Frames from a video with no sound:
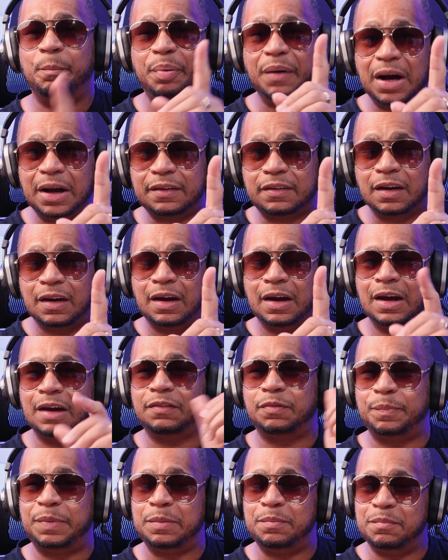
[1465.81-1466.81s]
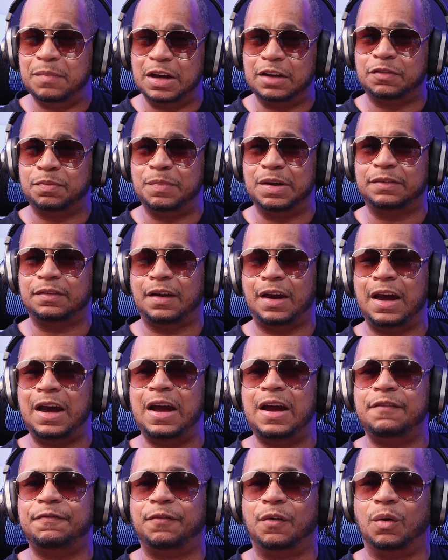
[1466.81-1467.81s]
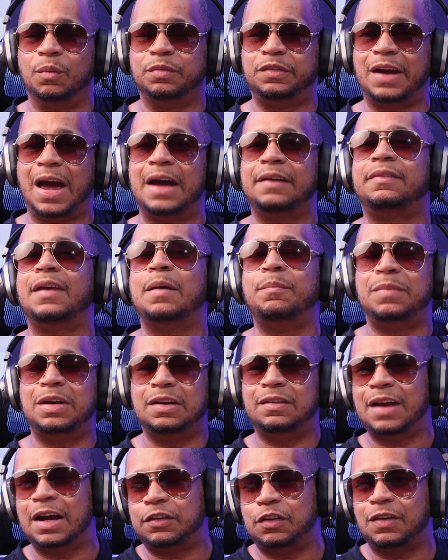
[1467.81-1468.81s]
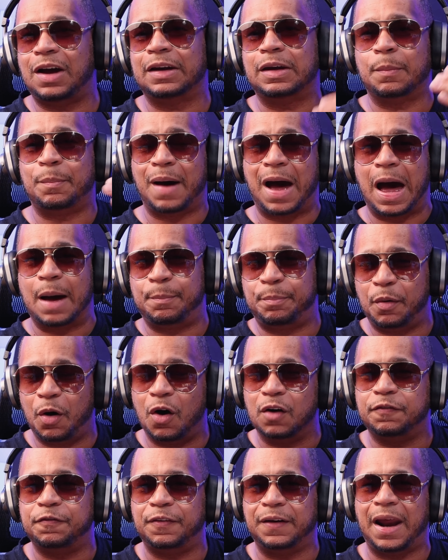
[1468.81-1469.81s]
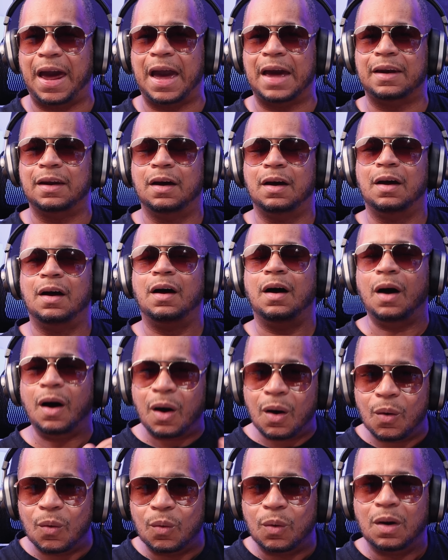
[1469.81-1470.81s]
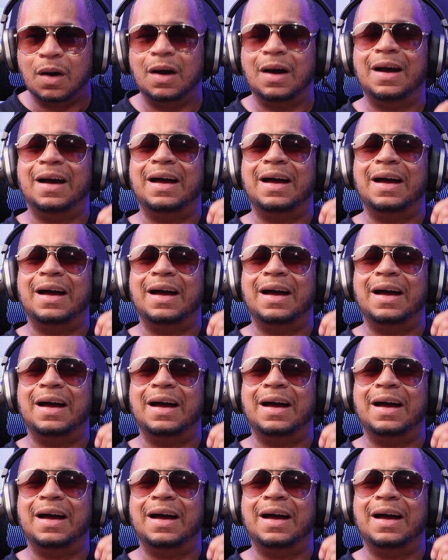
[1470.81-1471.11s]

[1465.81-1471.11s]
But it's be, it's missing headphone jacks. That means that you got to buy a part for that. Oh,